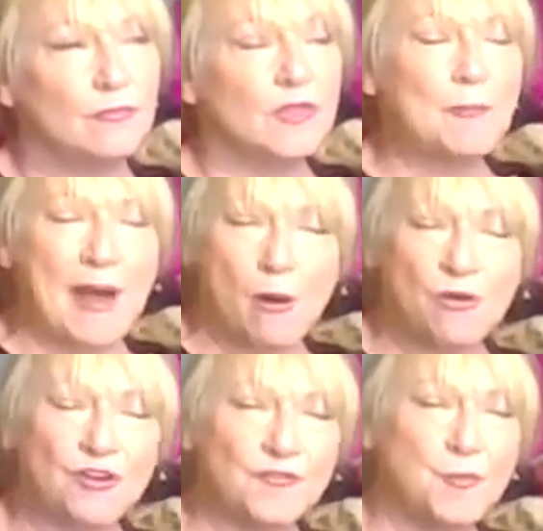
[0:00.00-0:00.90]
the
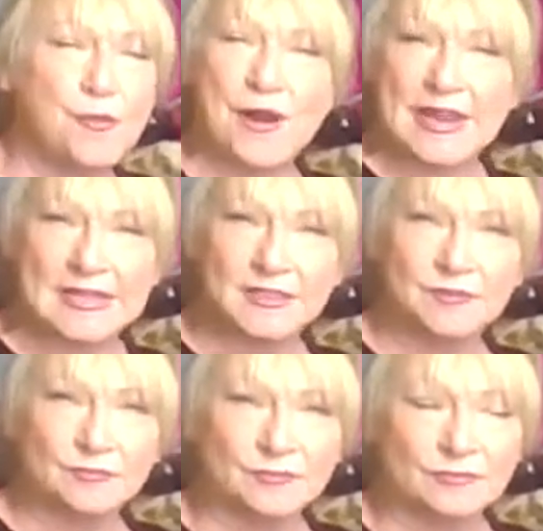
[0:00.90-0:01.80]
power of the
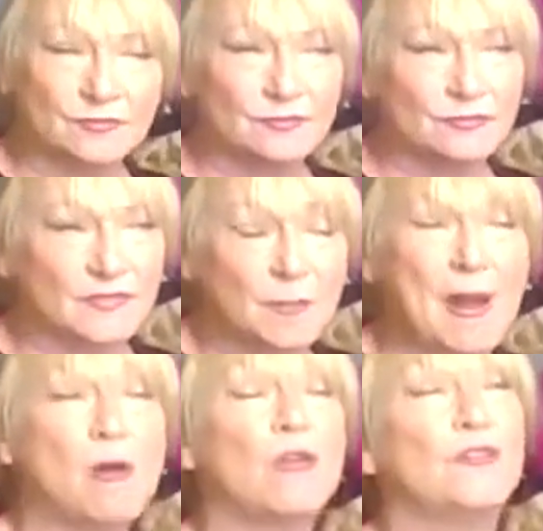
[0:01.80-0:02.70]
brain, the
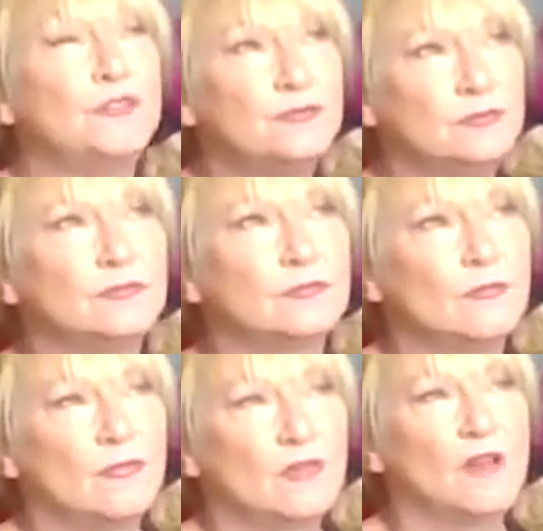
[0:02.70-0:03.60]
power
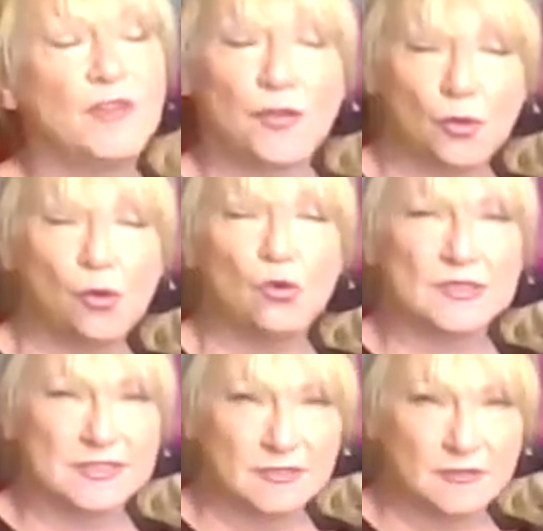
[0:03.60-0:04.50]
of your
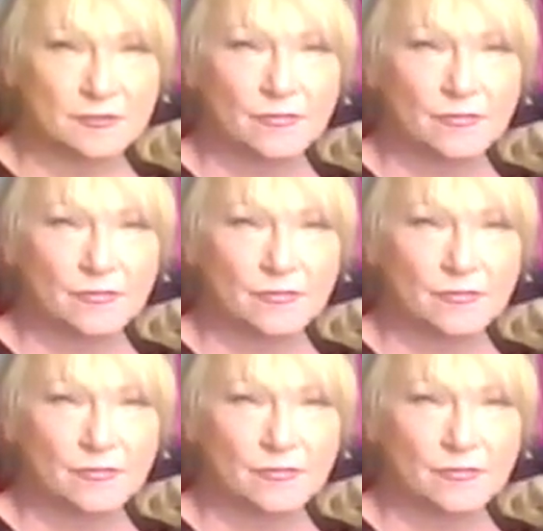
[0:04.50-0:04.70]
thoughts,